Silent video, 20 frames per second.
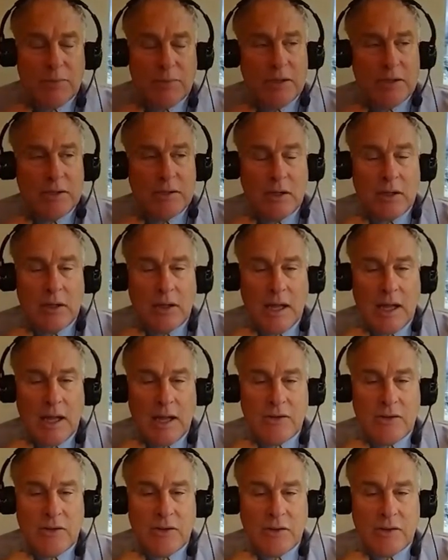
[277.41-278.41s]
political
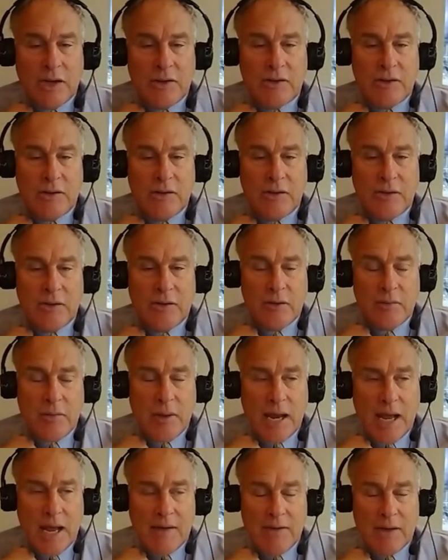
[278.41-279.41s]
class is less concerned
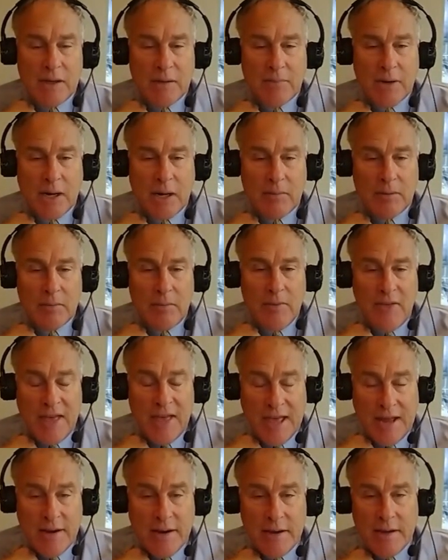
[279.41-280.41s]
about having a problem
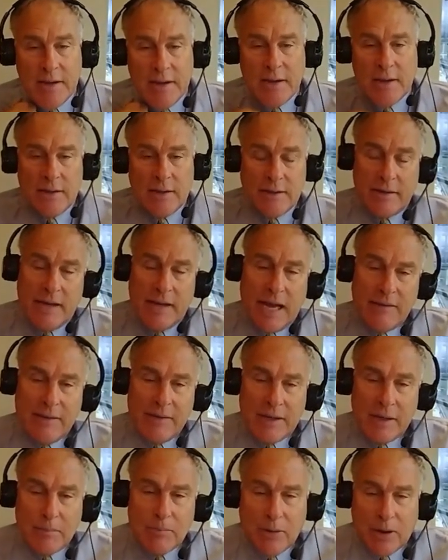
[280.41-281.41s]
then than
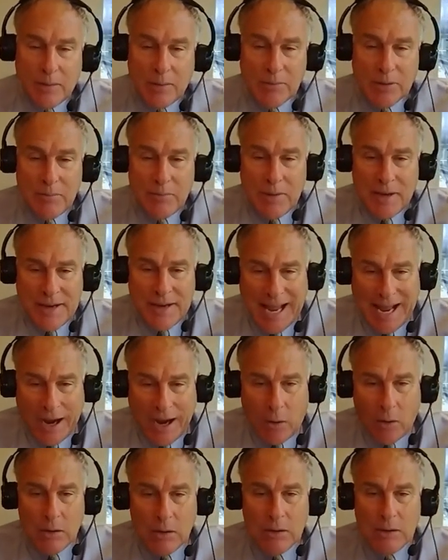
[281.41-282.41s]
having a problem
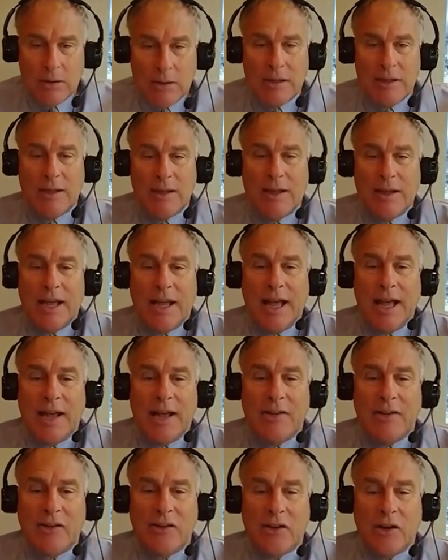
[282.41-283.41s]
now.
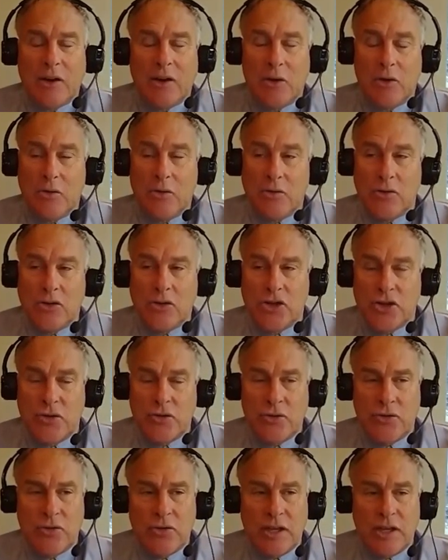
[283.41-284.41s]
And so
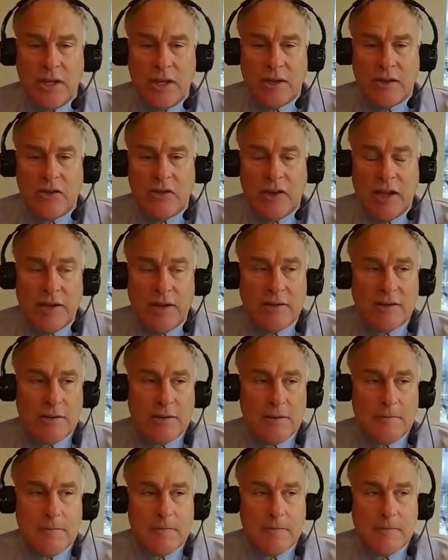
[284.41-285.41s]
to the extent...
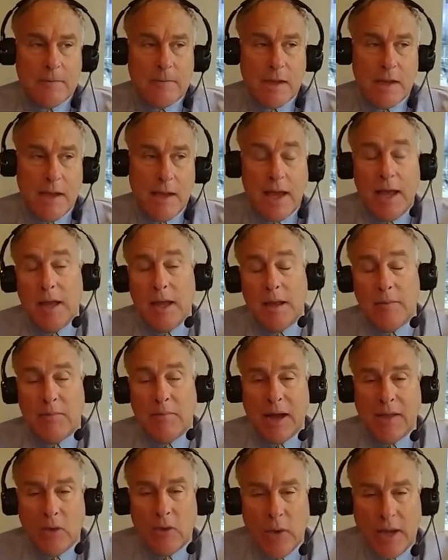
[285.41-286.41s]
And
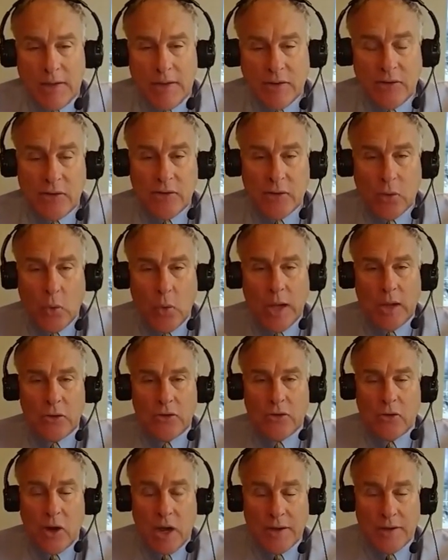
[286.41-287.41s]
by the way, this is a
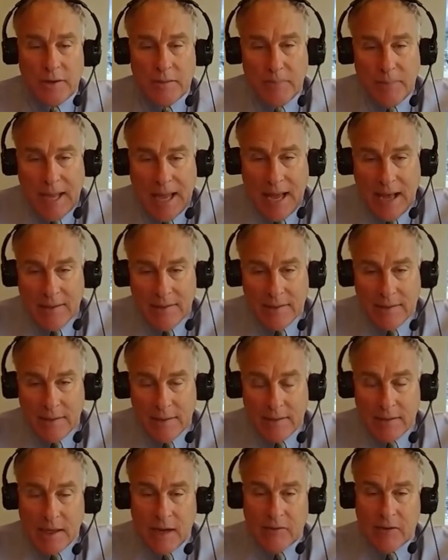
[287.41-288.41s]
well-trodden path
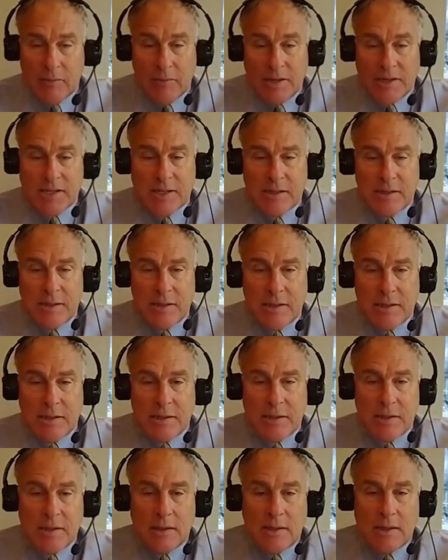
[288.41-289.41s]
in government.
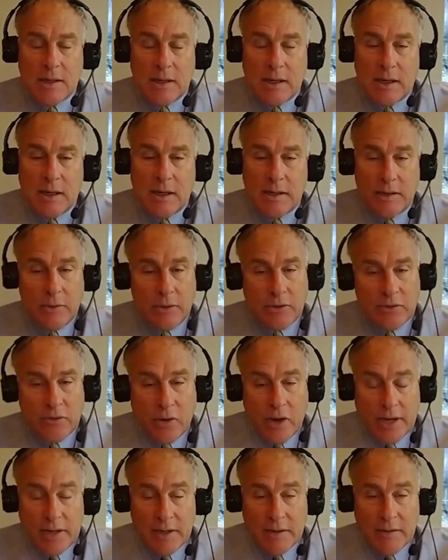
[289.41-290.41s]
It was
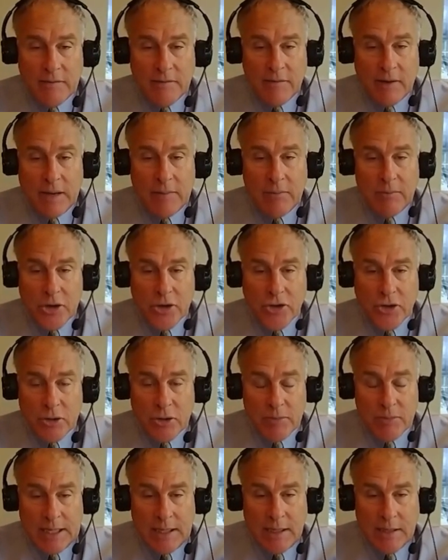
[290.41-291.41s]
tried in Weimar,
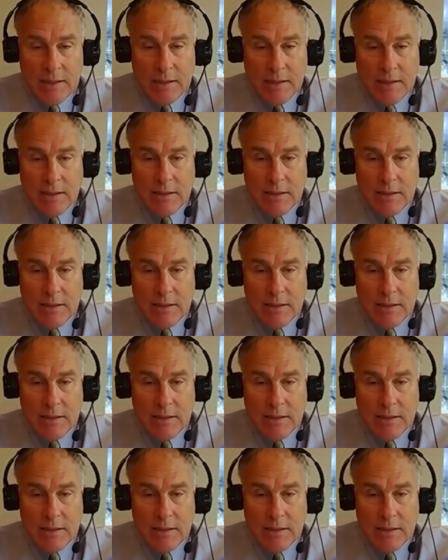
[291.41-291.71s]
Germany.